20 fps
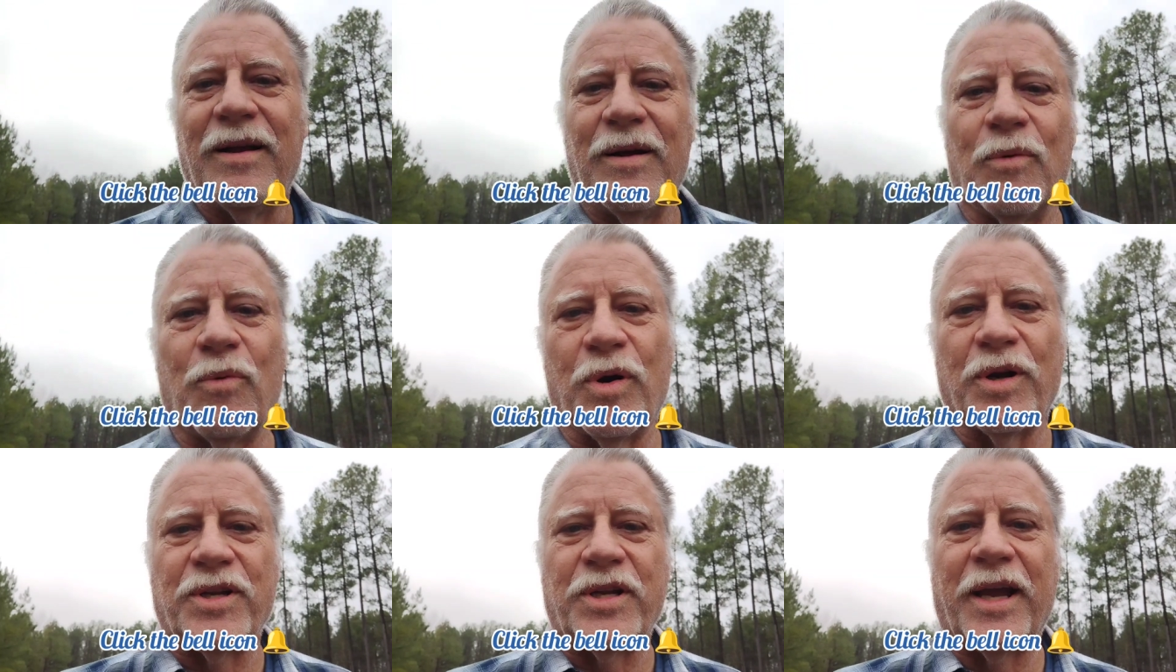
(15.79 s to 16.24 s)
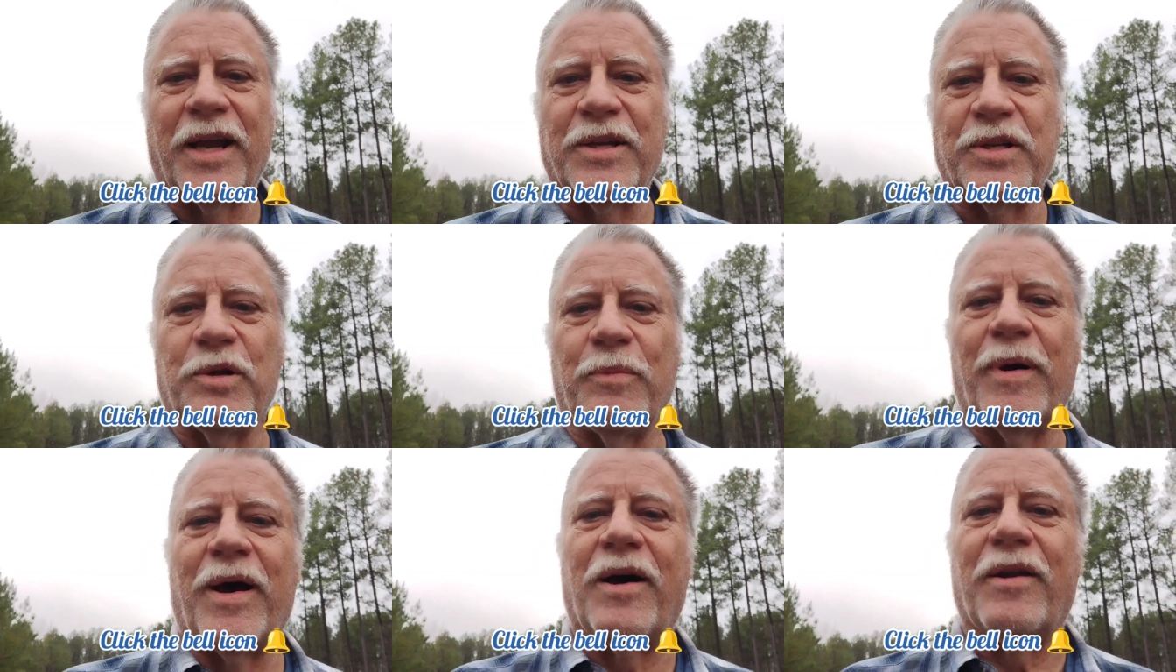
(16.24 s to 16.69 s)
where it
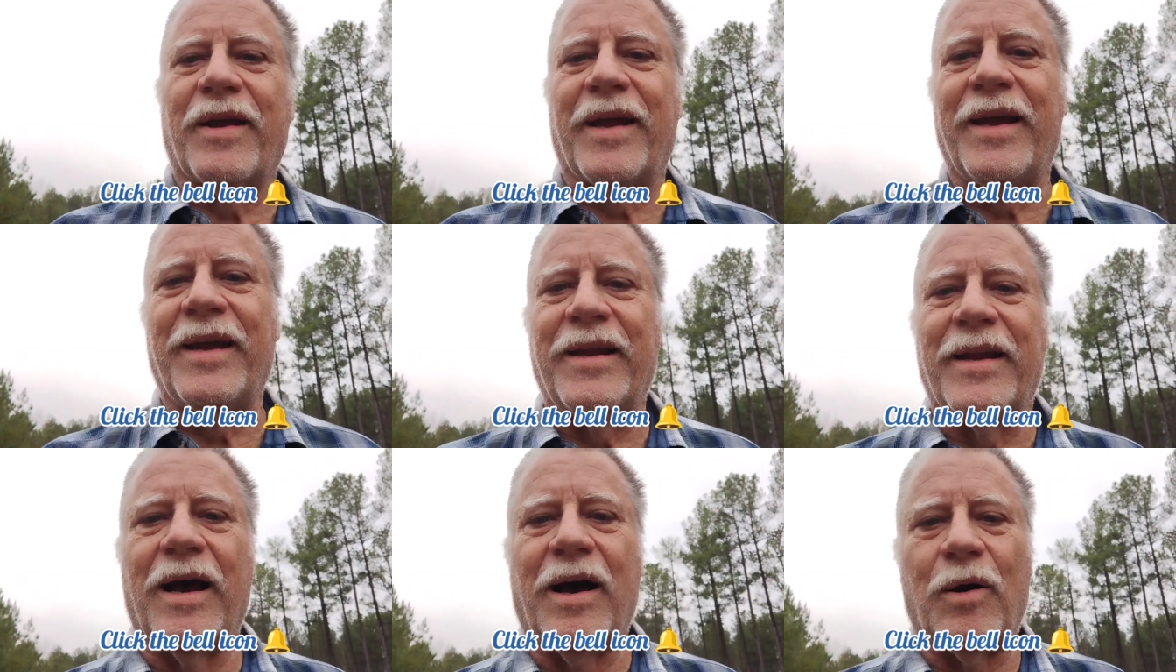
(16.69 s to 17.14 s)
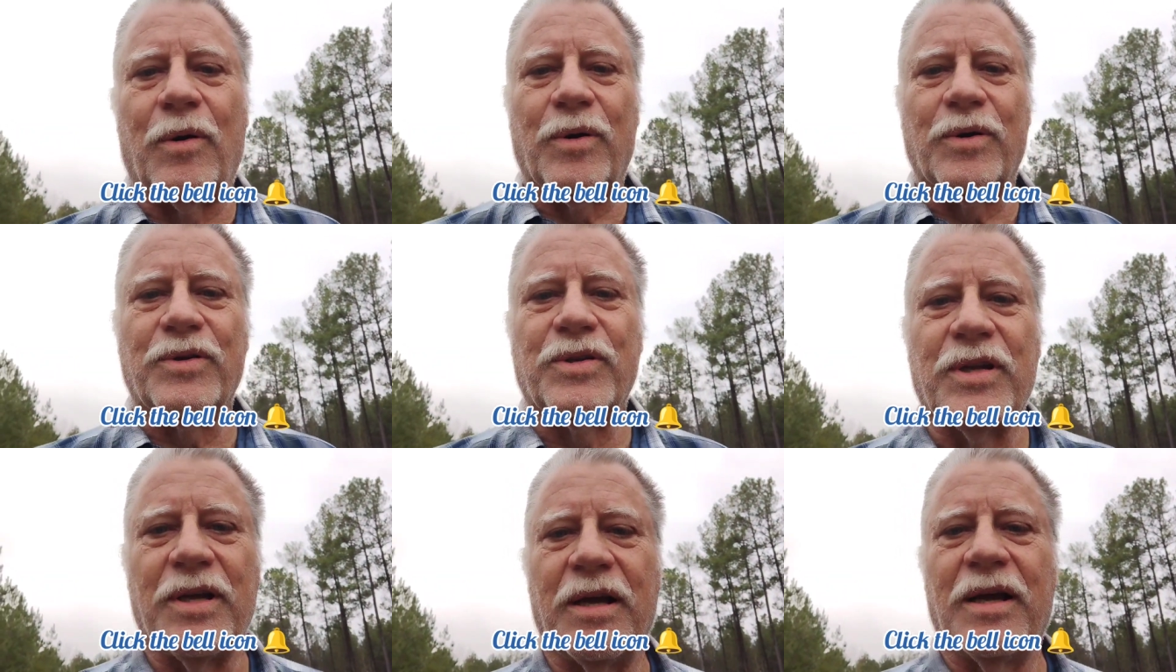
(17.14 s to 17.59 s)
takes about eight
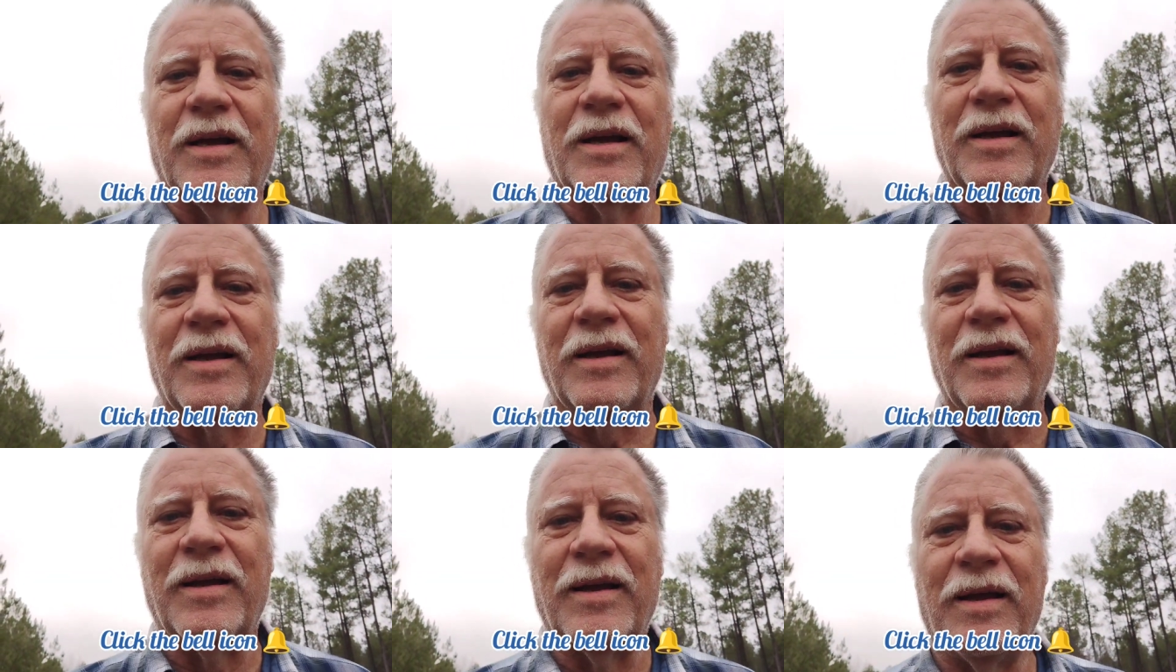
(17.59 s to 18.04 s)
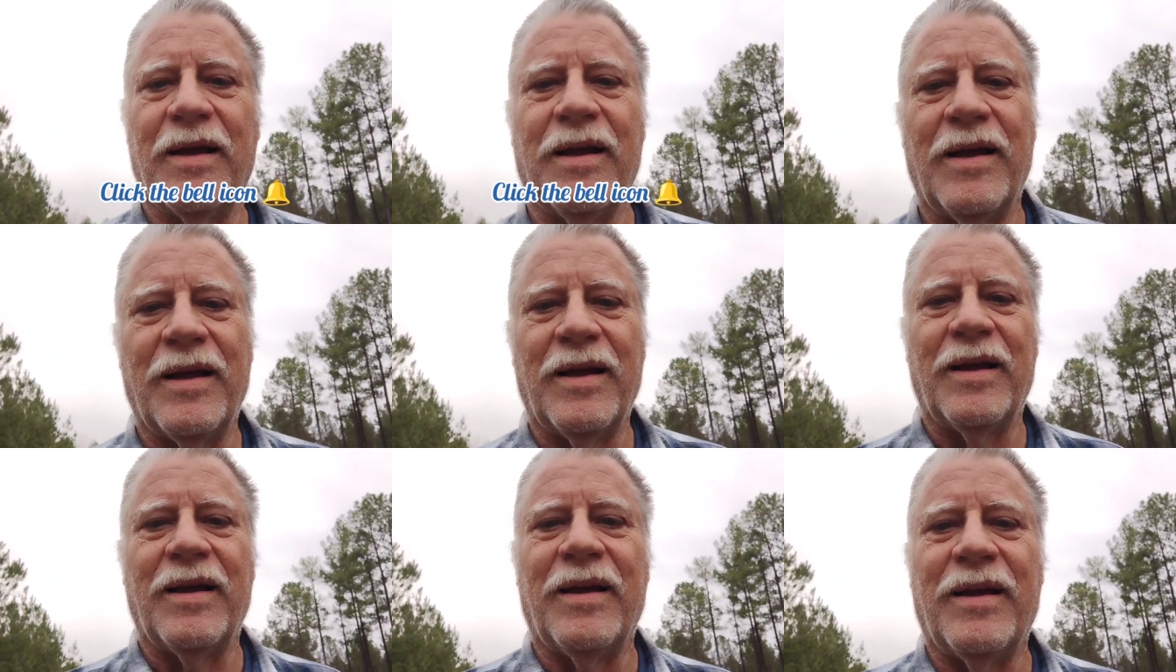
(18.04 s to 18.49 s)
hours.
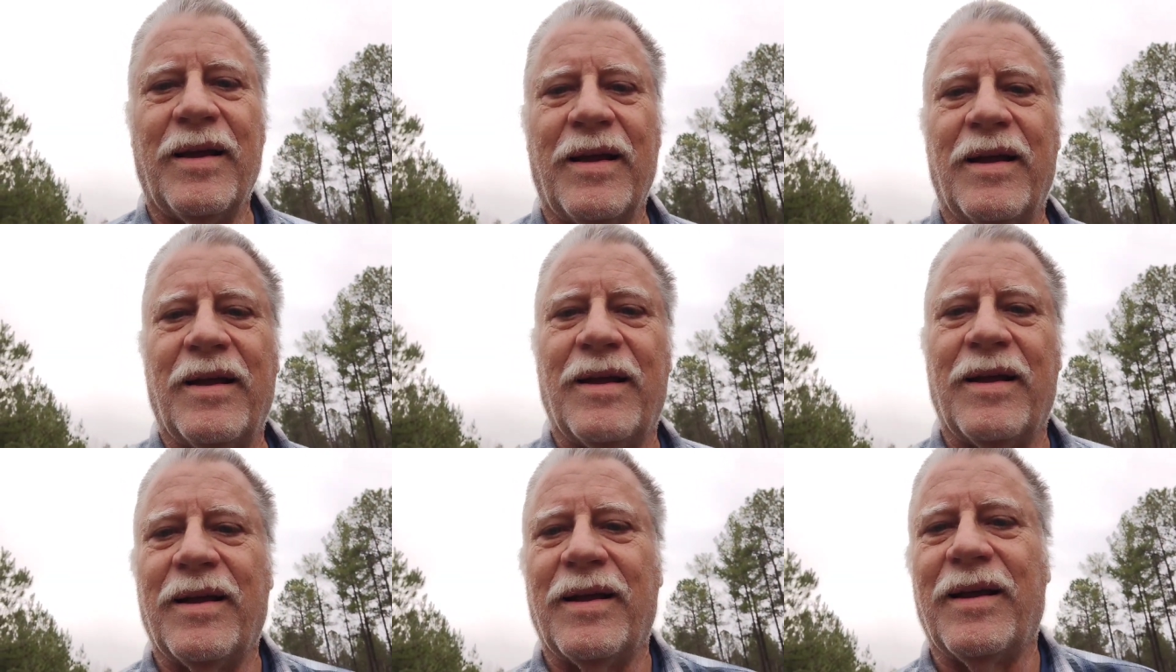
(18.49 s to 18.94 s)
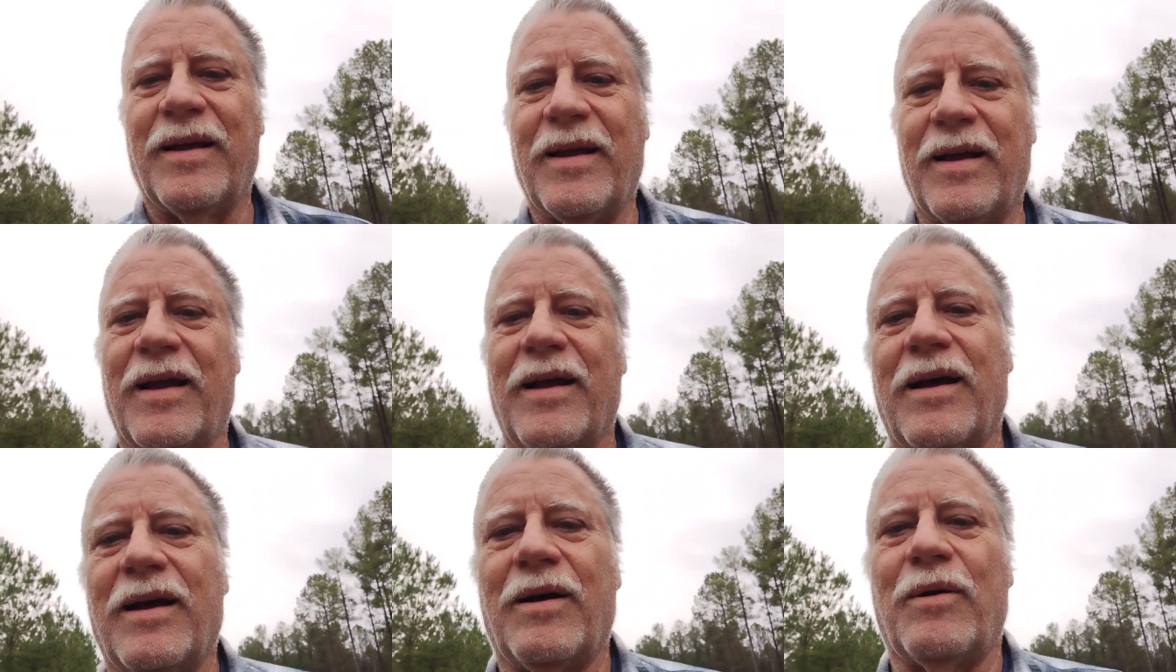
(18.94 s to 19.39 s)

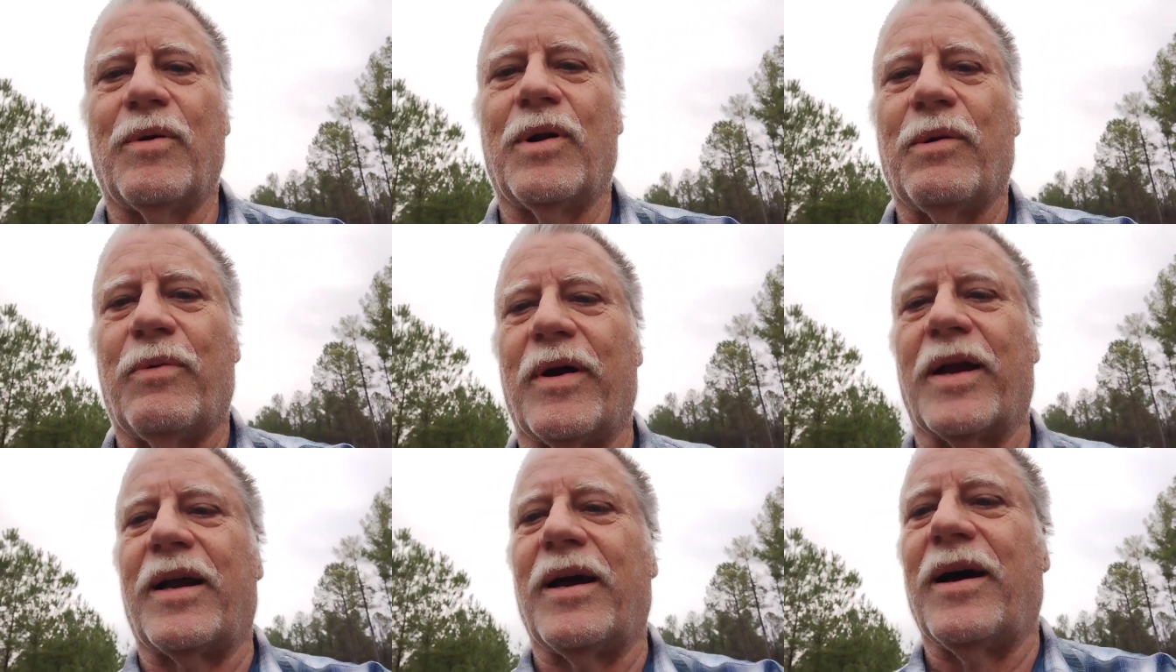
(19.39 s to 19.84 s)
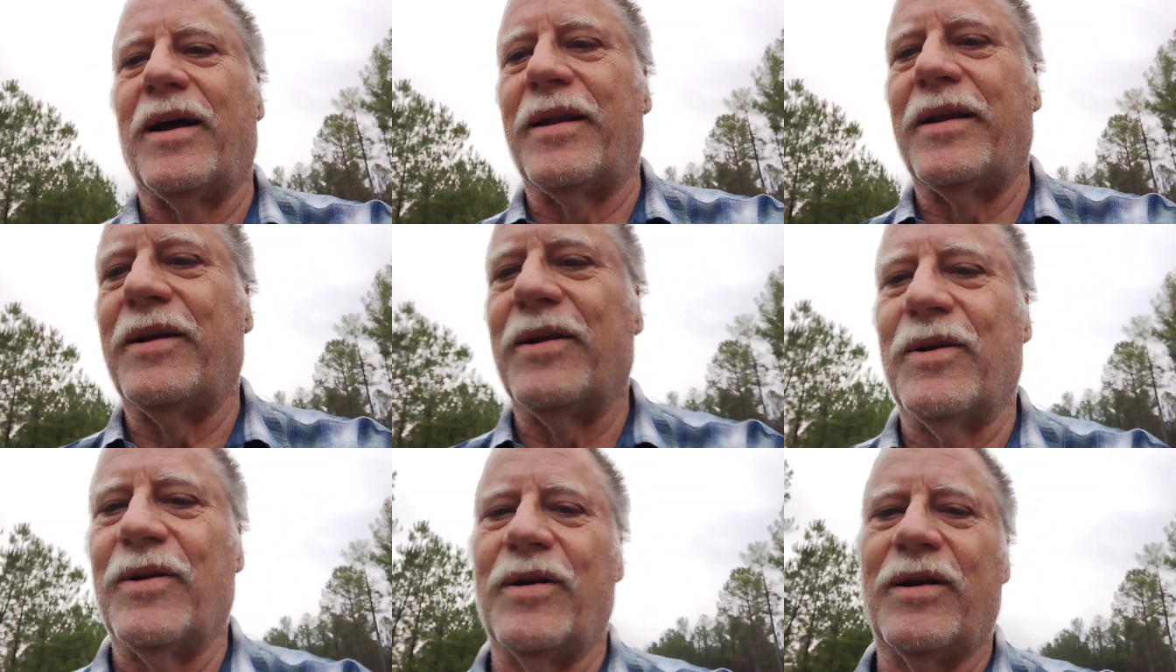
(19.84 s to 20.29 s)
And what have I got
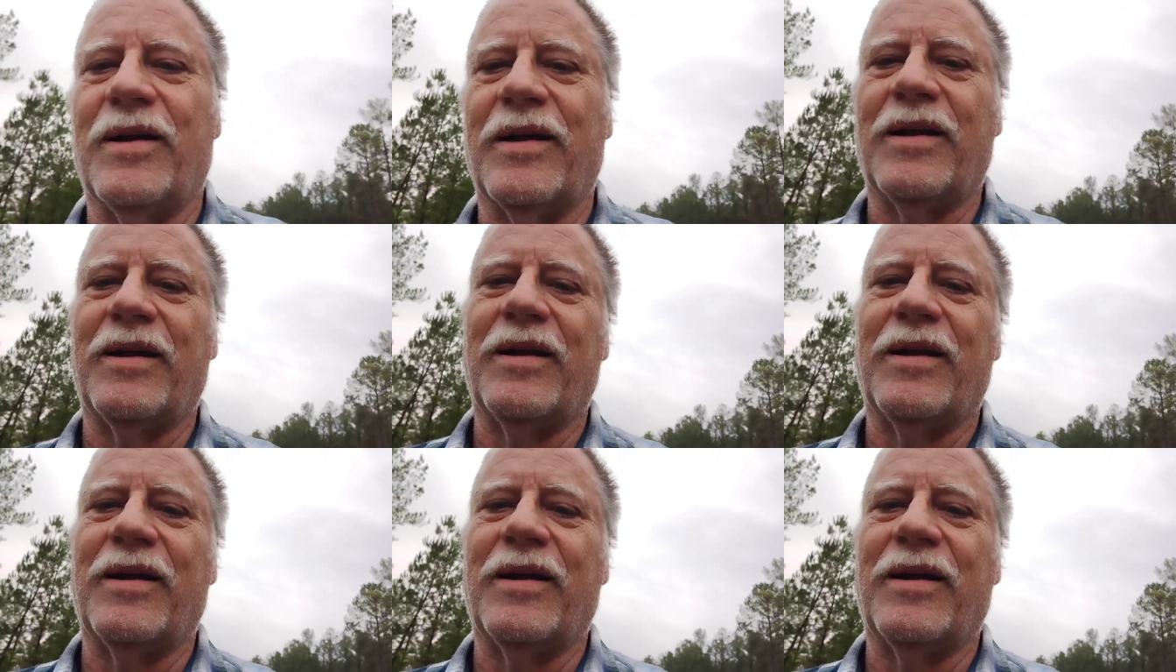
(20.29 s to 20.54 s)
here?